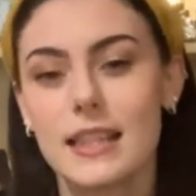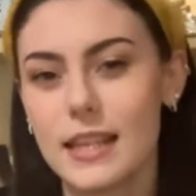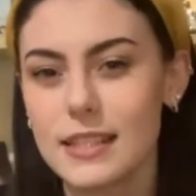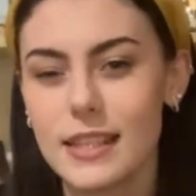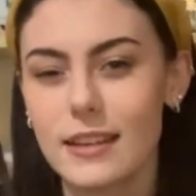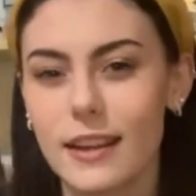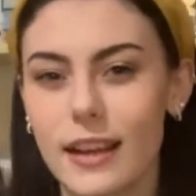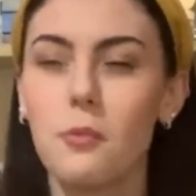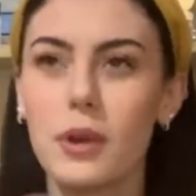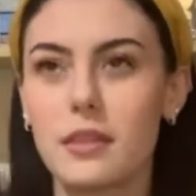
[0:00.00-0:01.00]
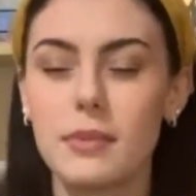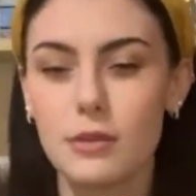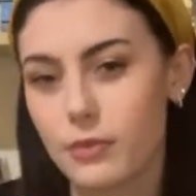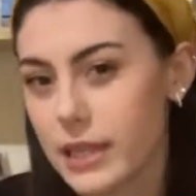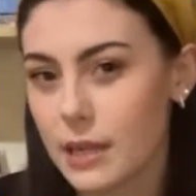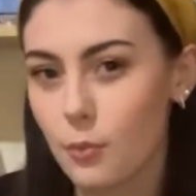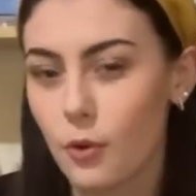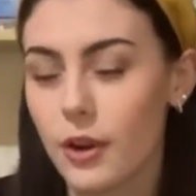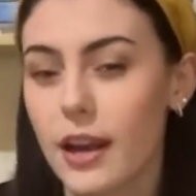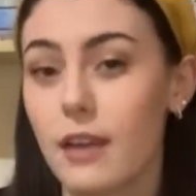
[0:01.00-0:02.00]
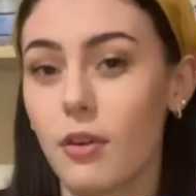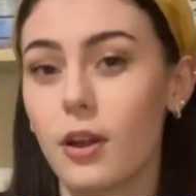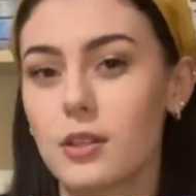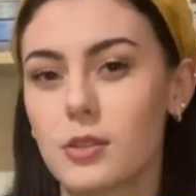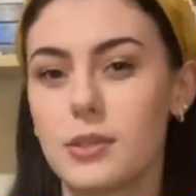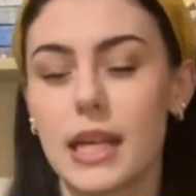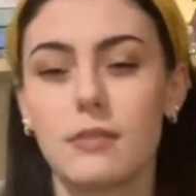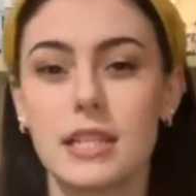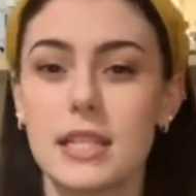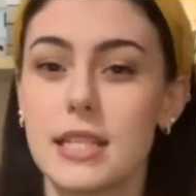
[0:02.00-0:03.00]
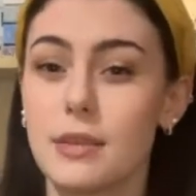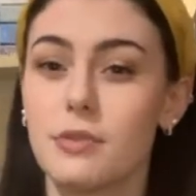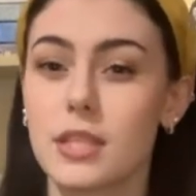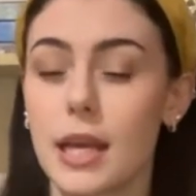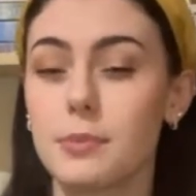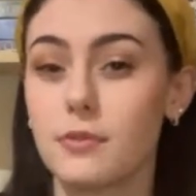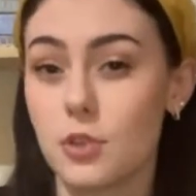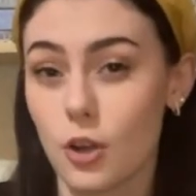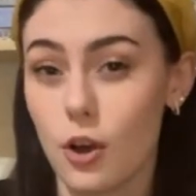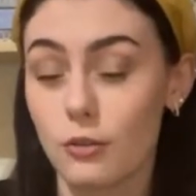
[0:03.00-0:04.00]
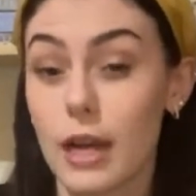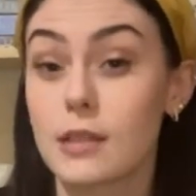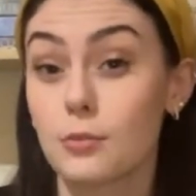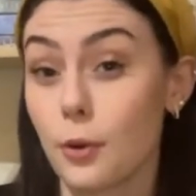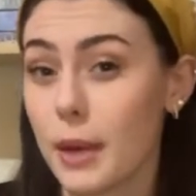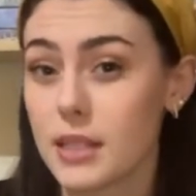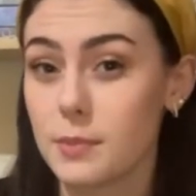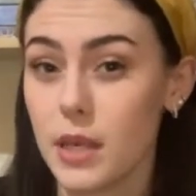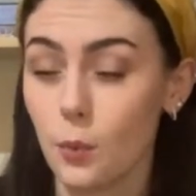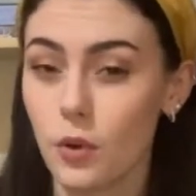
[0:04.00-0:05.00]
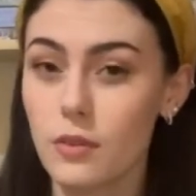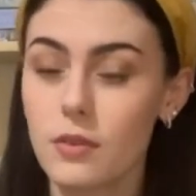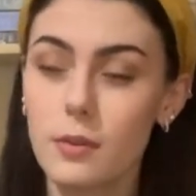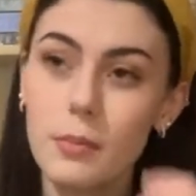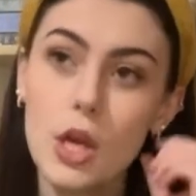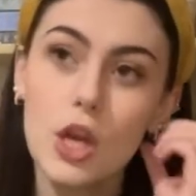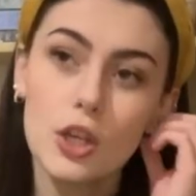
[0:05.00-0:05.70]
this year, with me reading more, I've also delved into different types of genres, romance being one of them.